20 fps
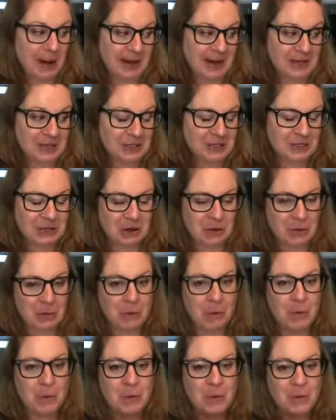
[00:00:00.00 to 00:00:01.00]
so
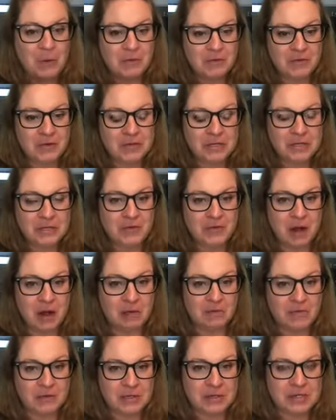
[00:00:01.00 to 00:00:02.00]
first of all,
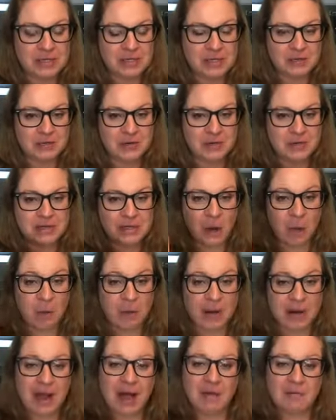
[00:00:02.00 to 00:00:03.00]
first things first, I already
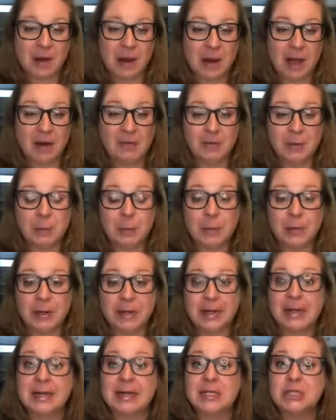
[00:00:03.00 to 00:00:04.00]
have my oven
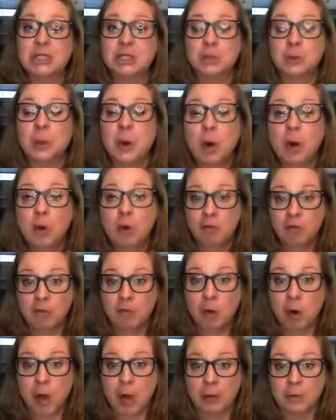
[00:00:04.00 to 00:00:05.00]
preheating to
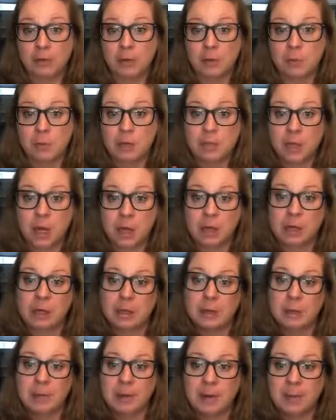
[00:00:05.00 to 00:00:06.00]
400. We'll talk a little
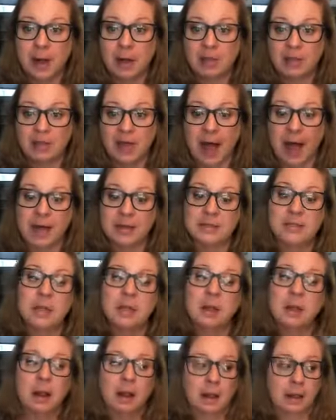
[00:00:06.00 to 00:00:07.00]
bit about that
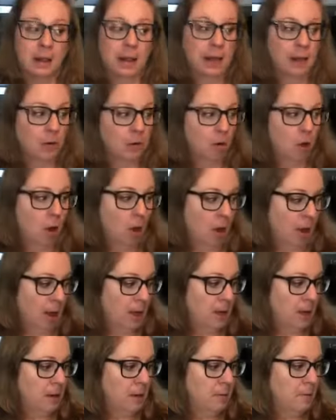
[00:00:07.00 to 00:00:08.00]
later
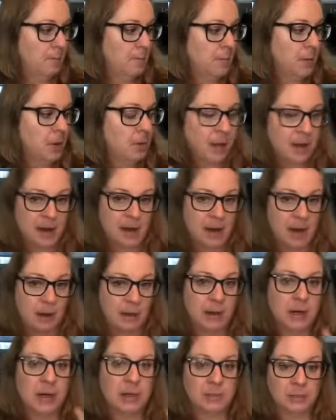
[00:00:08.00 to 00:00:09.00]
on, but right now
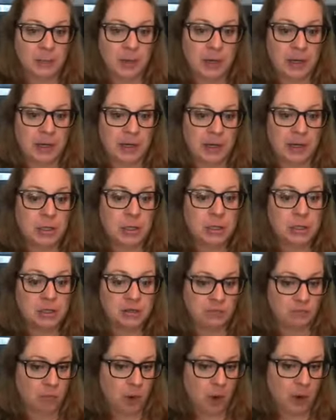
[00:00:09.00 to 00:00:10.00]
it's preheating to
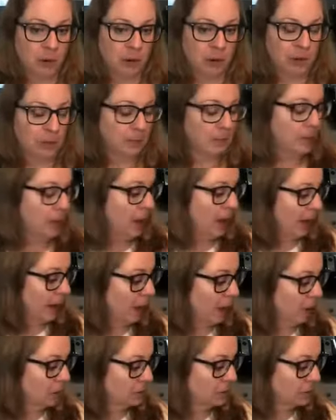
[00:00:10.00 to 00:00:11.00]
400. I
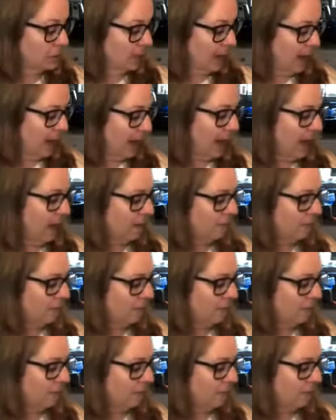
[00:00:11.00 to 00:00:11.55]
also have